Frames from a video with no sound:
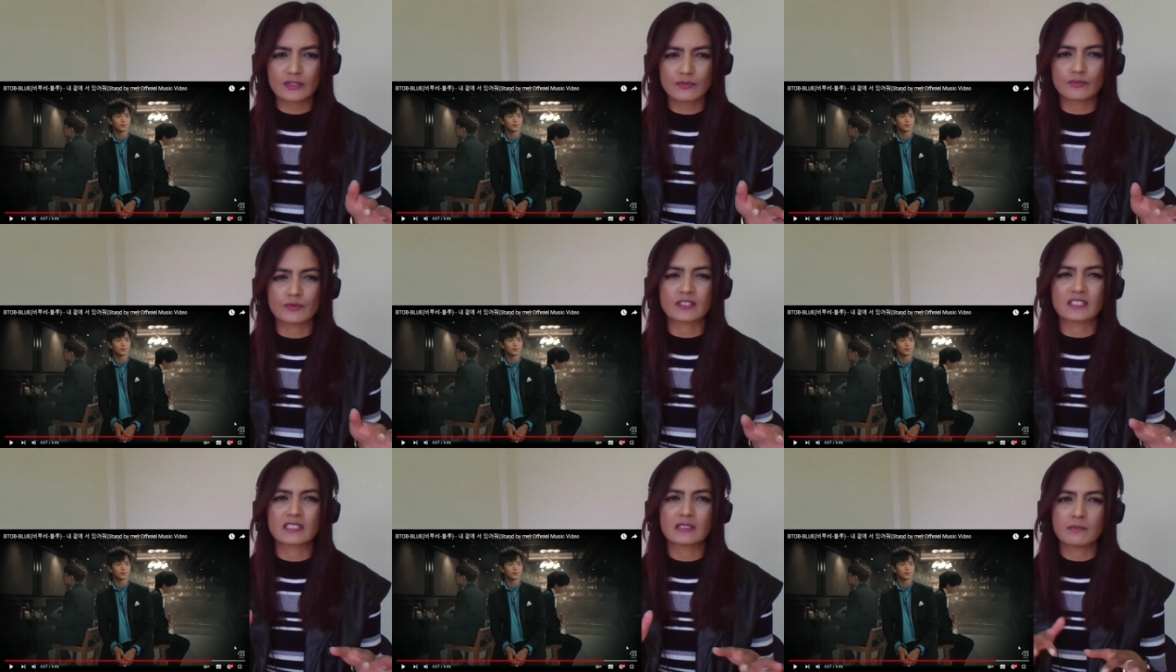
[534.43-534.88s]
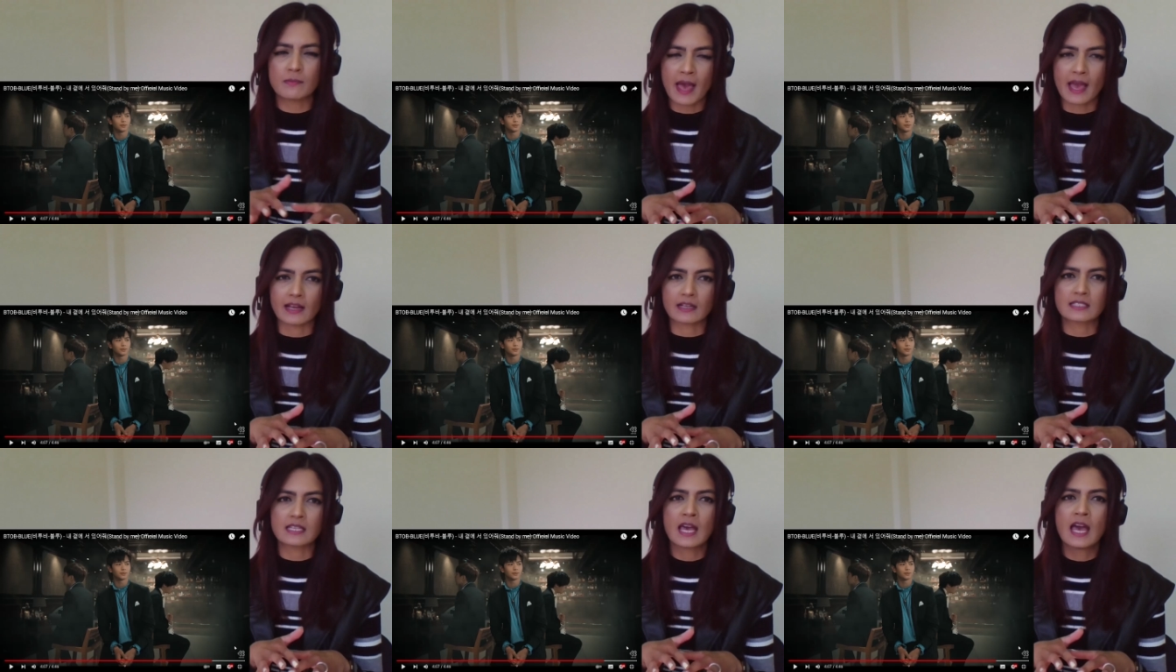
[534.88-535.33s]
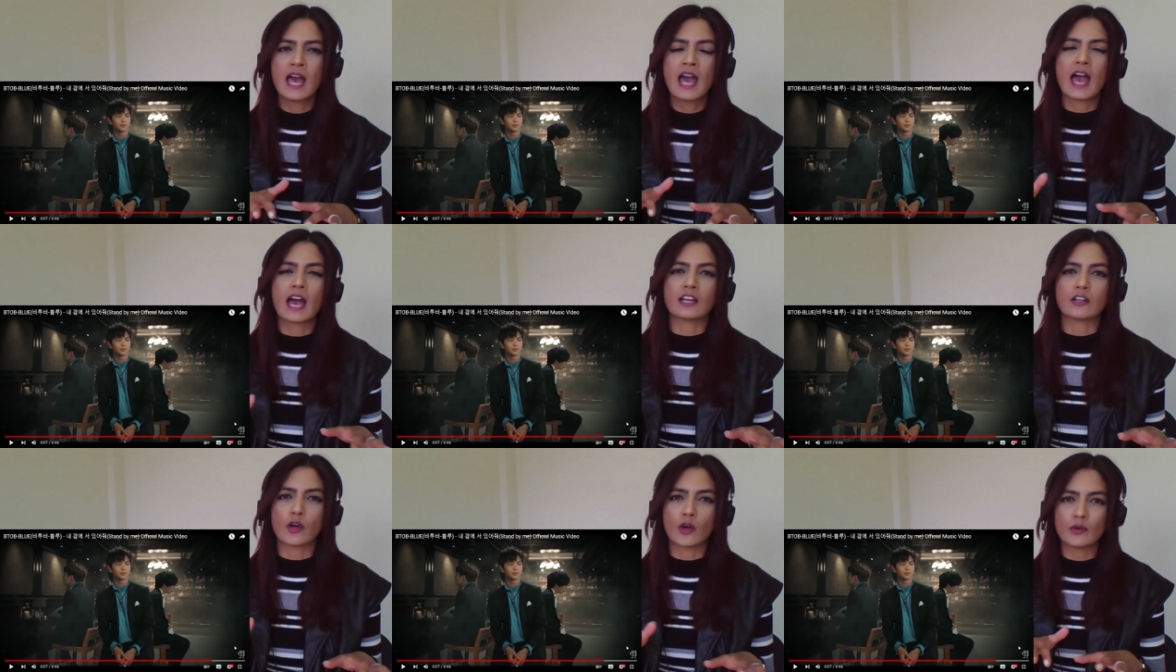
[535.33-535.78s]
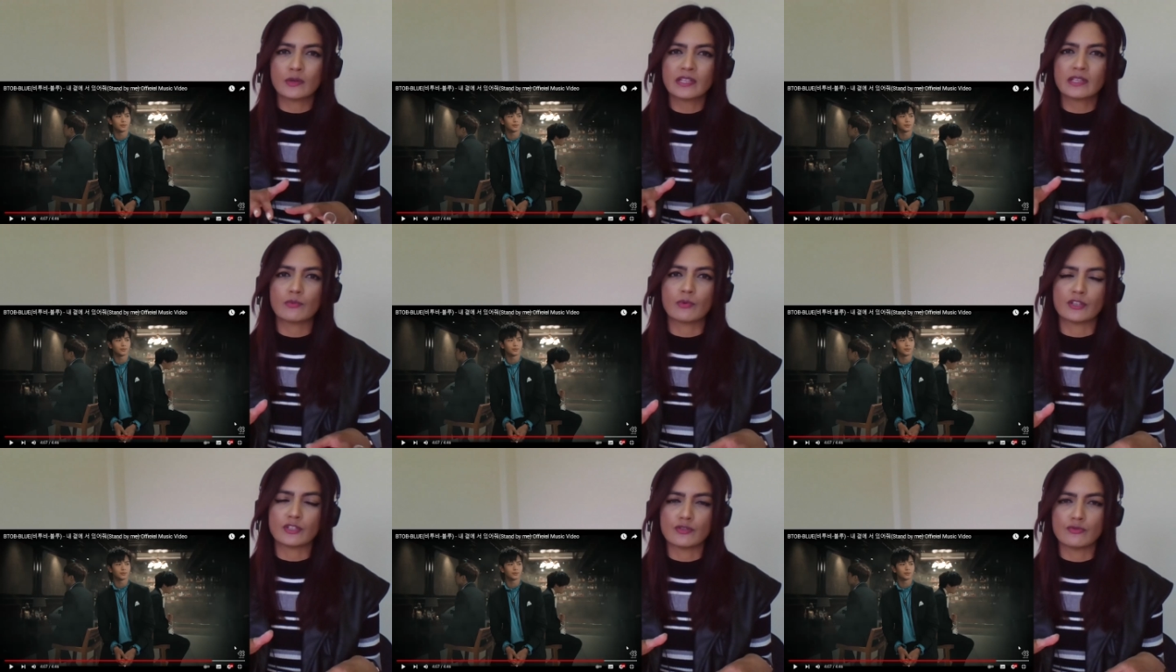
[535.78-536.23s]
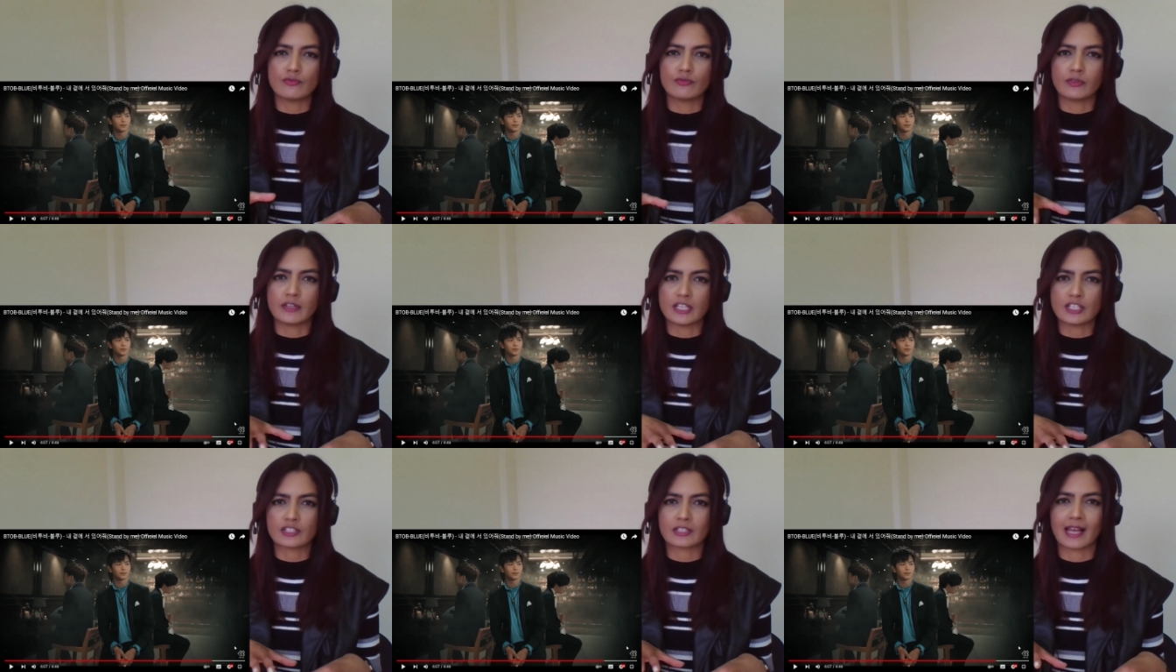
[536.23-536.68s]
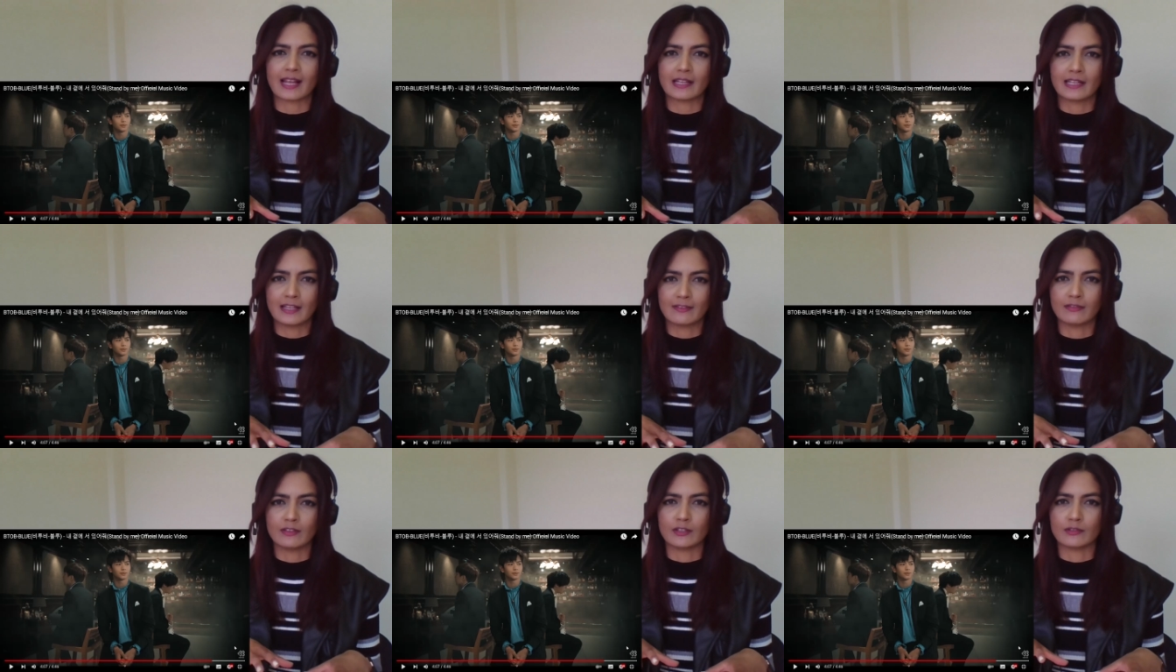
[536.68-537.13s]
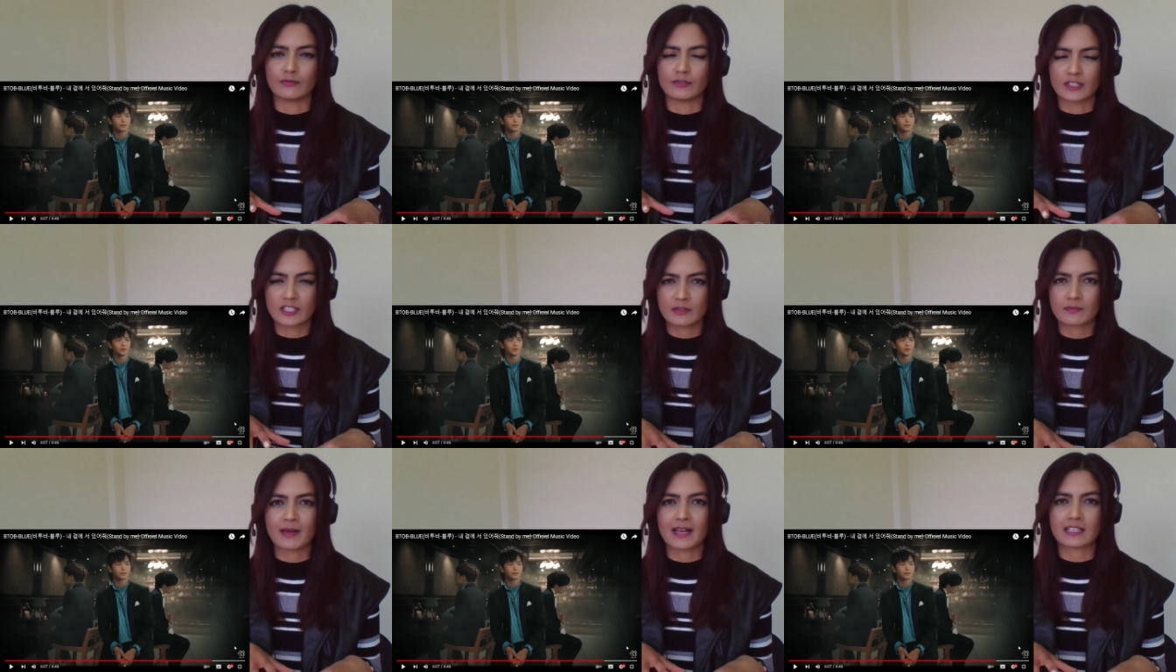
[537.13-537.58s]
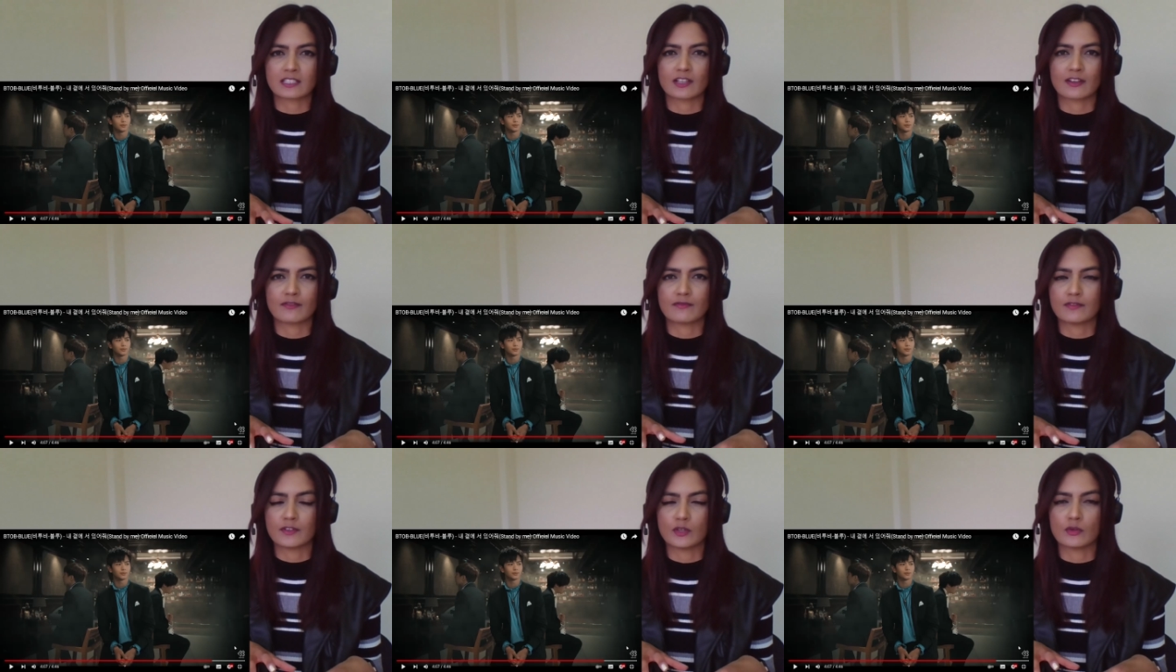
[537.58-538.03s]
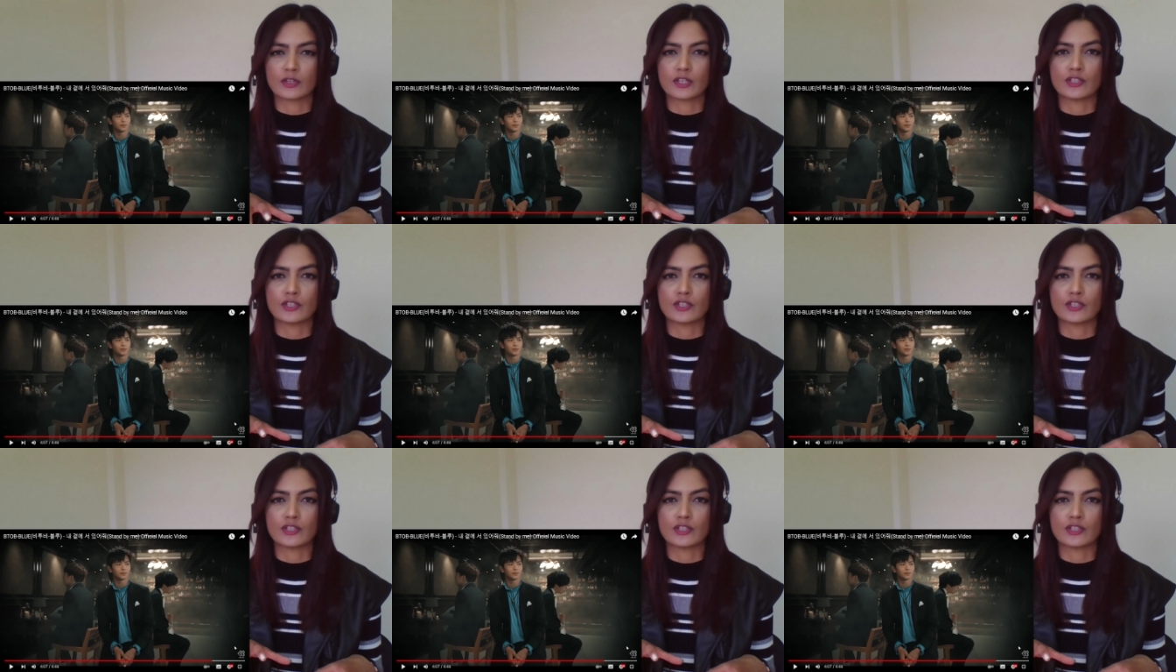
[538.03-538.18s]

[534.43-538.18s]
It's this respect, and only when you reach that level of respect,